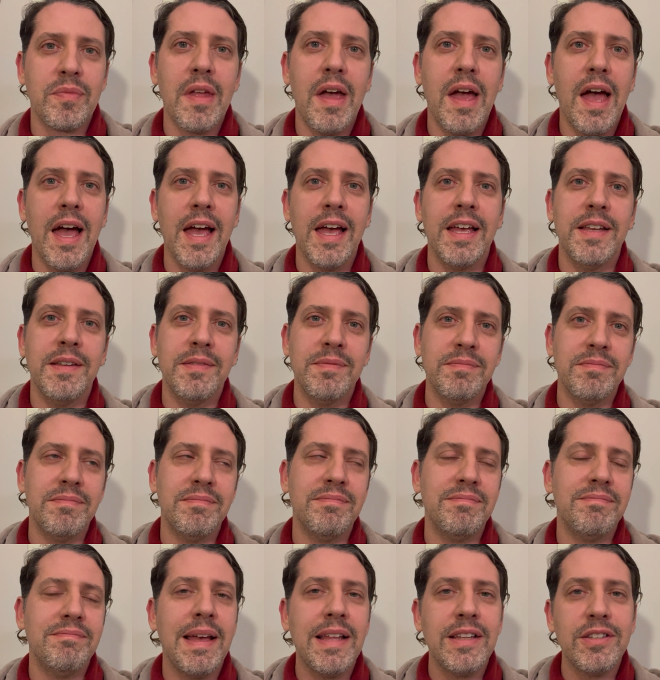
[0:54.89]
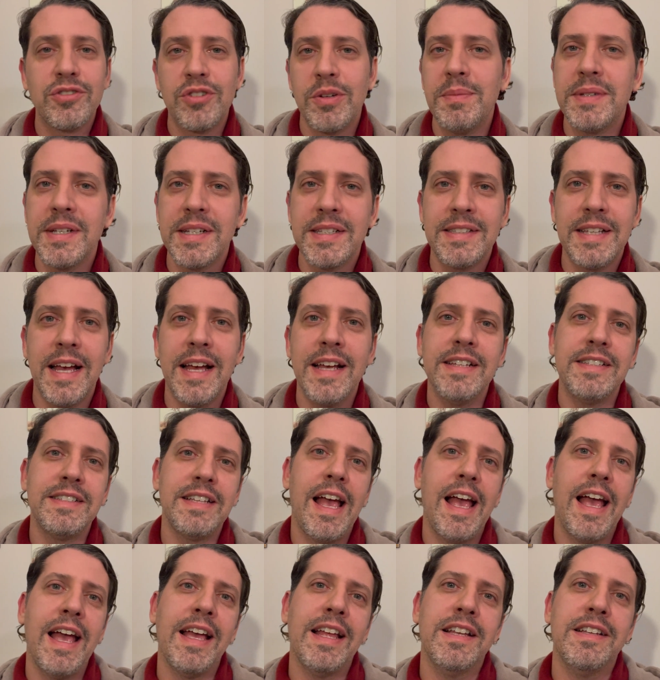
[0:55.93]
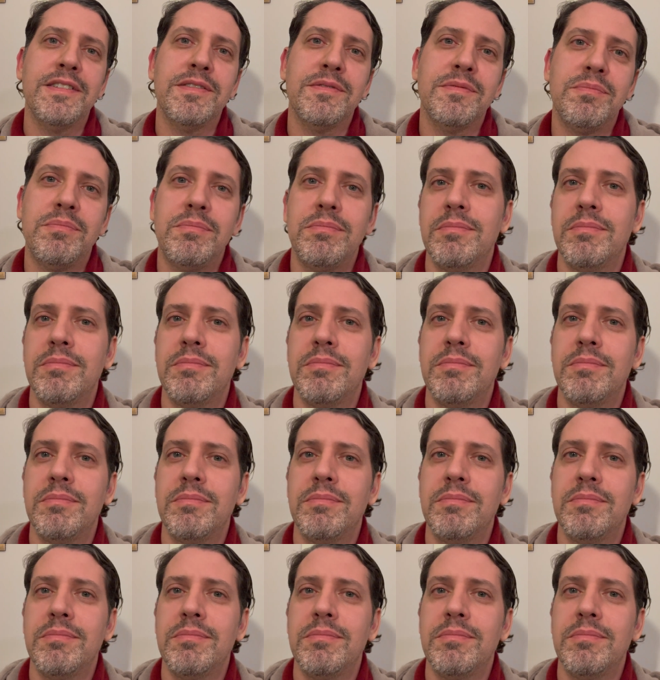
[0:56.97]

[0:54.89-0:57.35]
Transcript: and mainstream success and